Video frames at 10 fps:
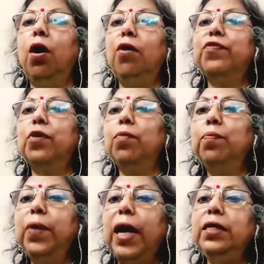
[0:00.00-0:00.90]
of
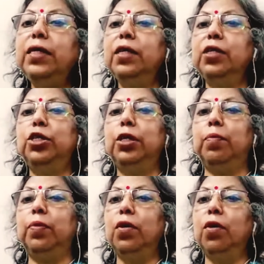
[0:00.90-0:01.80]

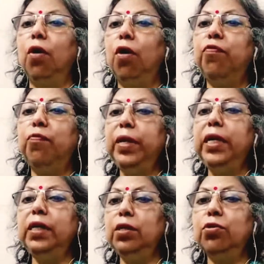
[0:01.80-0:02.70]
companionship, of
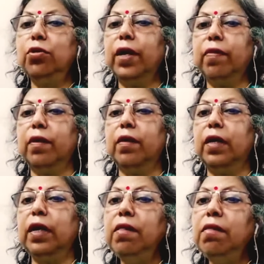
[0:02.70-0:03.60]
being together
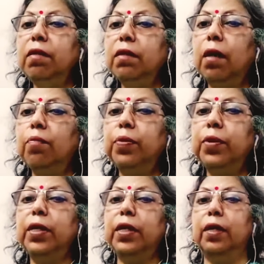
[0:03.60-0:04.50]
in the
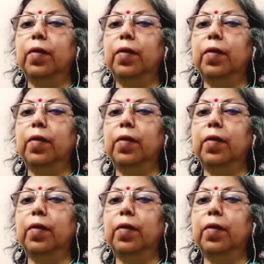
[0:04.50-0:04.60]
company